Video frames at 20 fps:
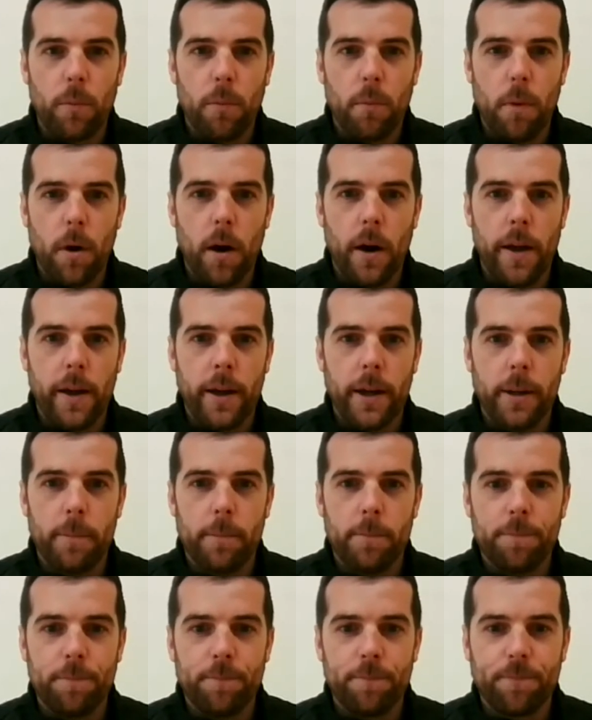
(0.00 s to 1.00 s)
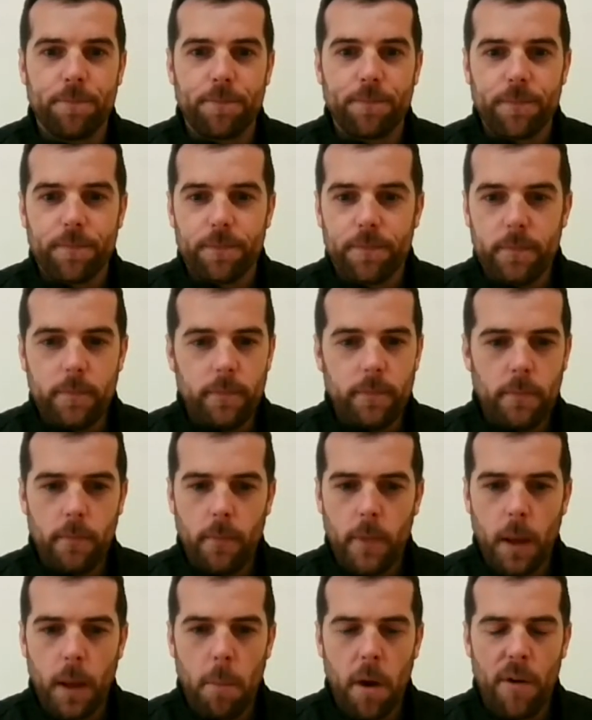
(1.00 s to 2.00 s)
My
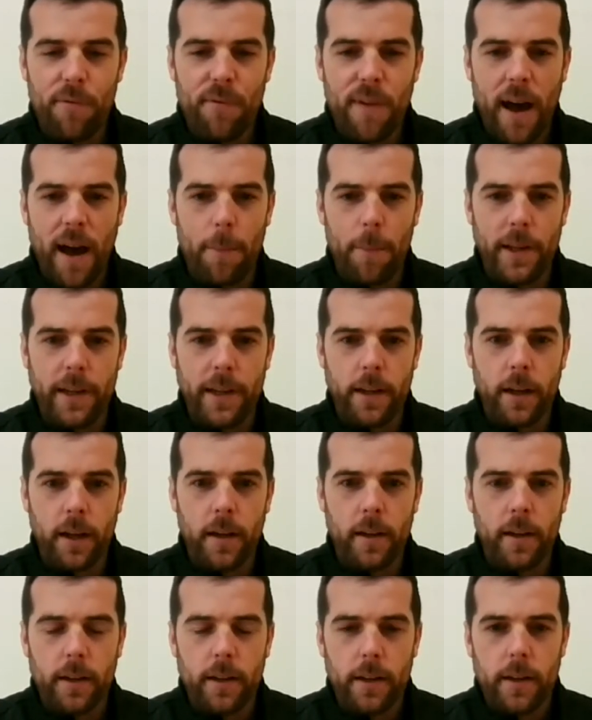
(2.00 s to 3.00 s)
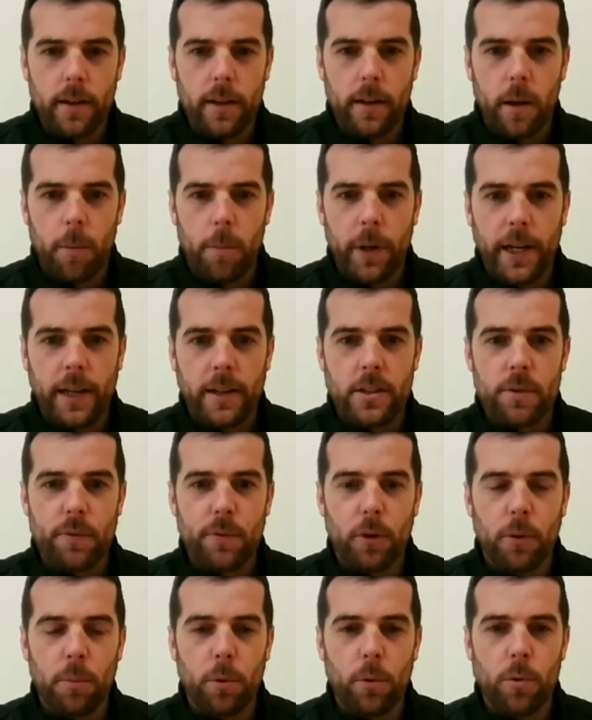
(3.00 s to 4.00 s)
family are big into
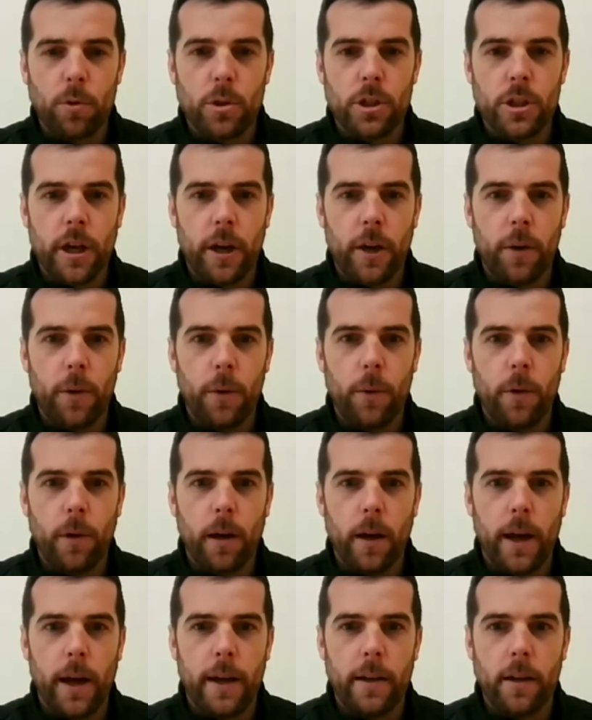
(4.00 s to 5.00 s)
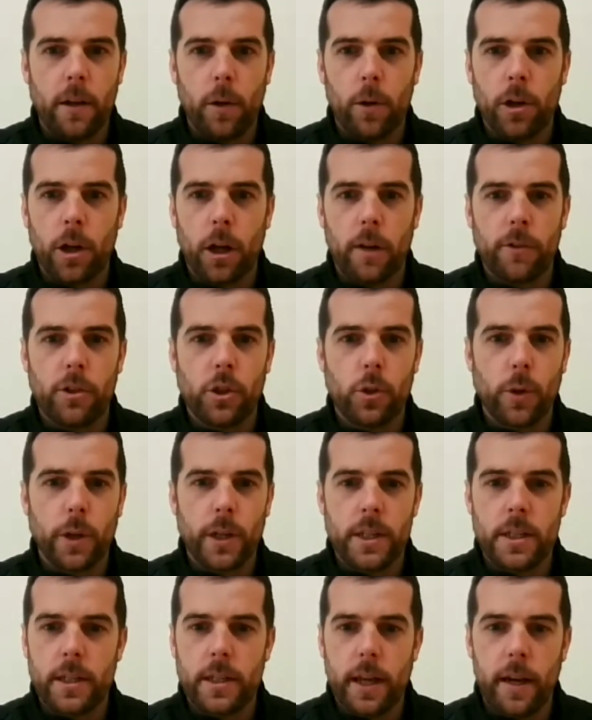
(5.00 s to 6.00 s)
football, so I had no kind of
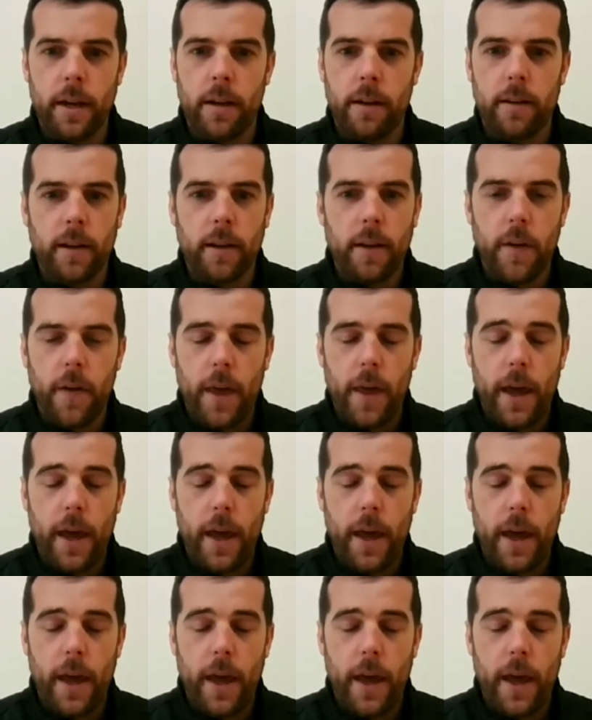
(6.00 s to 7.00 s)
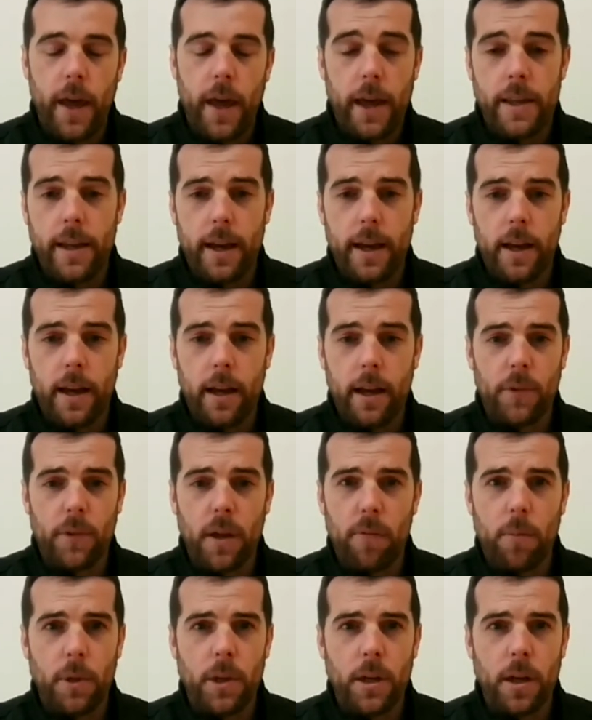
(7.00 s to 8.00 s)
choice. And yeah, loved it from a young
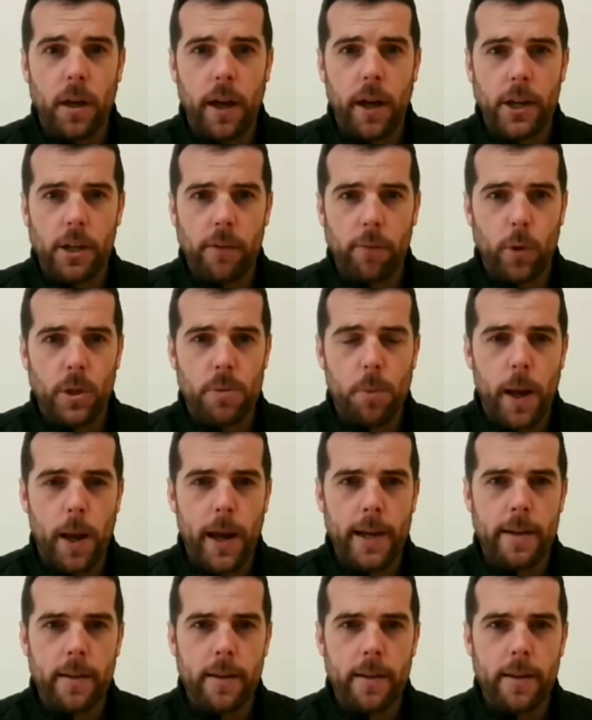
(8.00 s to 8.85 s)
age. I've always played.